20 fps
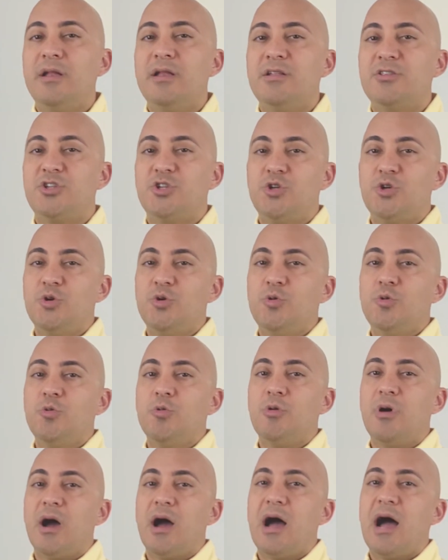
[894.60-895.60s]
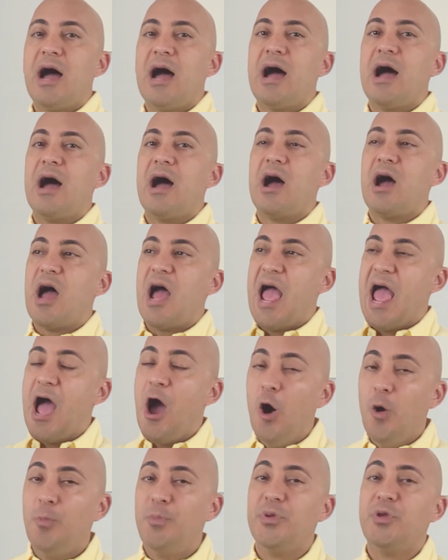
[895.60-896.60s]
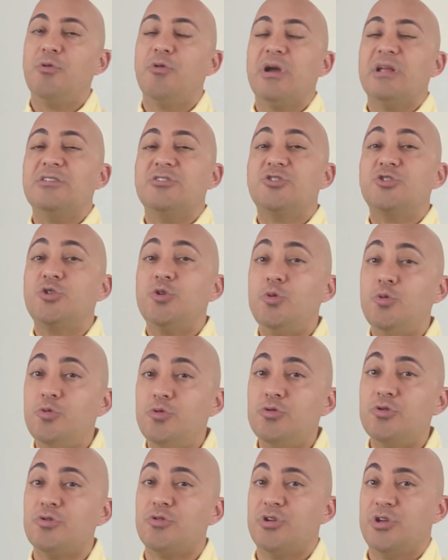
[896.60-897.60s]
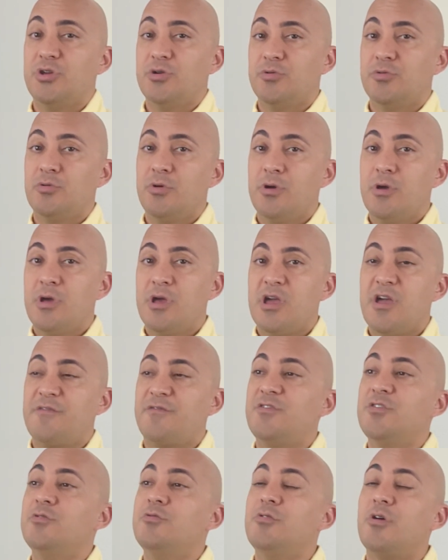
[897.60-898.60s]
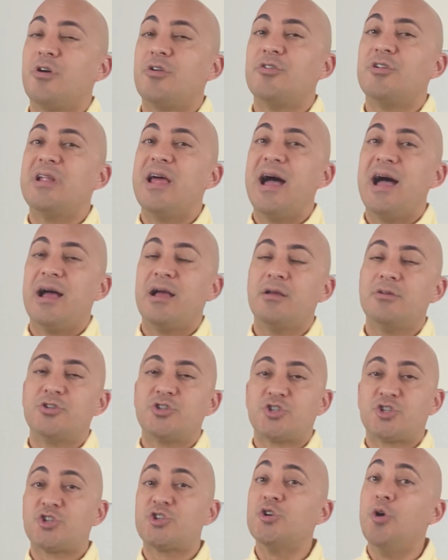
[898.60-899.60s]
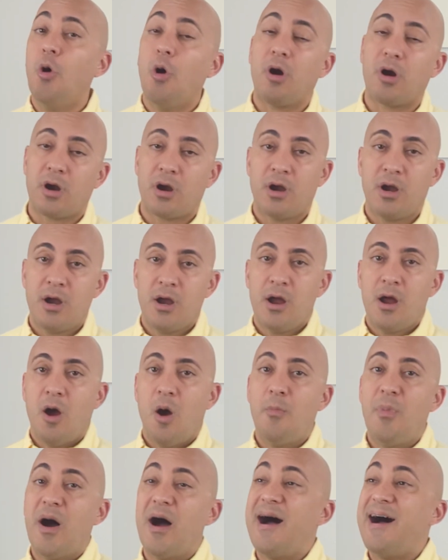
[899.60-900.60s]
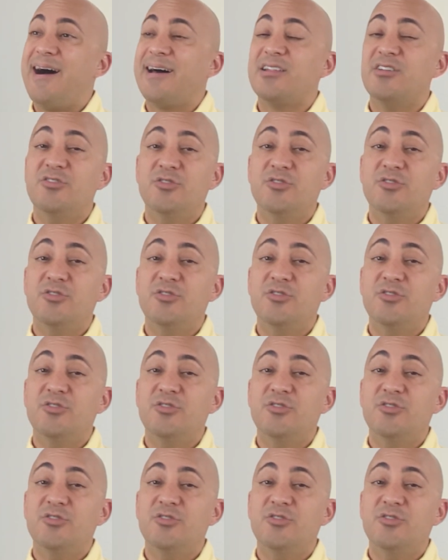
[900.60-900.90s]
to help you and tutor you if you are not sure about how to